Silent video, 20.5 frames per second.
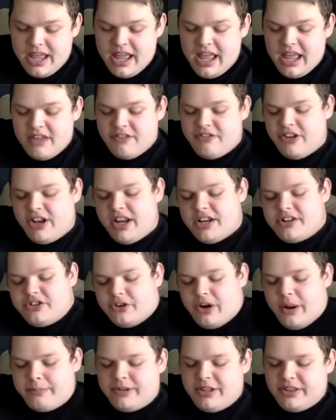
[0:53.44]
Finn
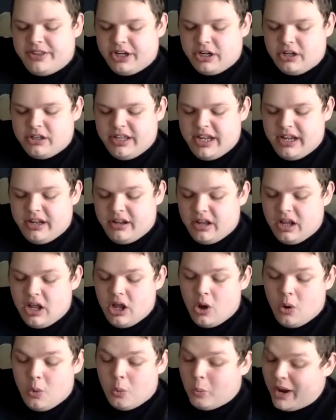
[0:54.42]
interrupted their glee.
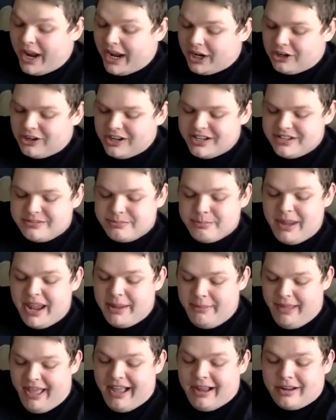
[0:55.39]
Where is
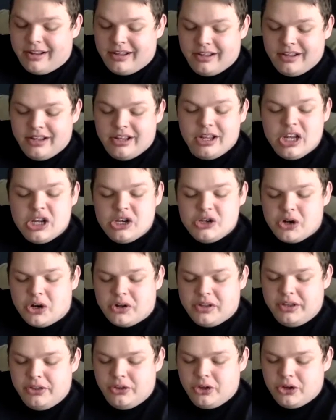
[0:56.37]
Maybeck?
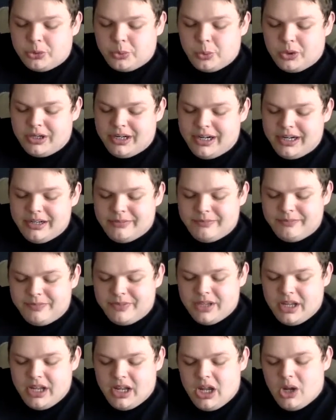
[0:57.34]
Charlene looked worried.
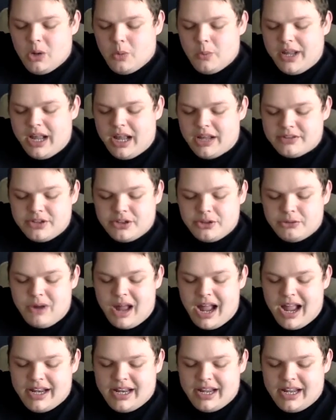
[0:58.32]
We got to the
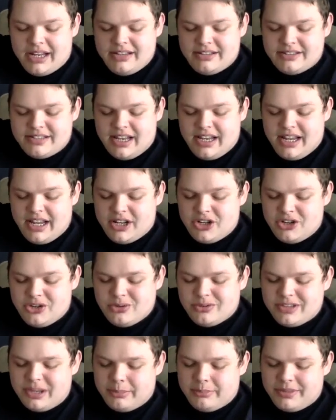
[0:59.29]
ride and he said he had to do
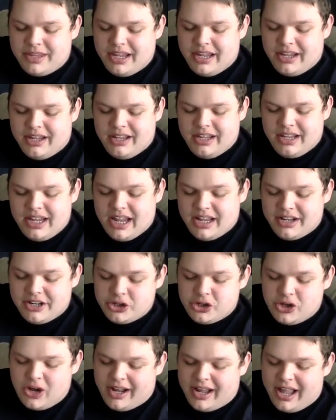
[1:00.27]
something. He had to
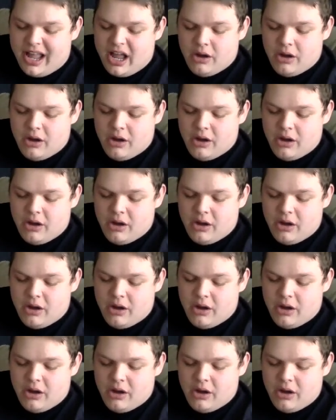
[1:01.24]
check out.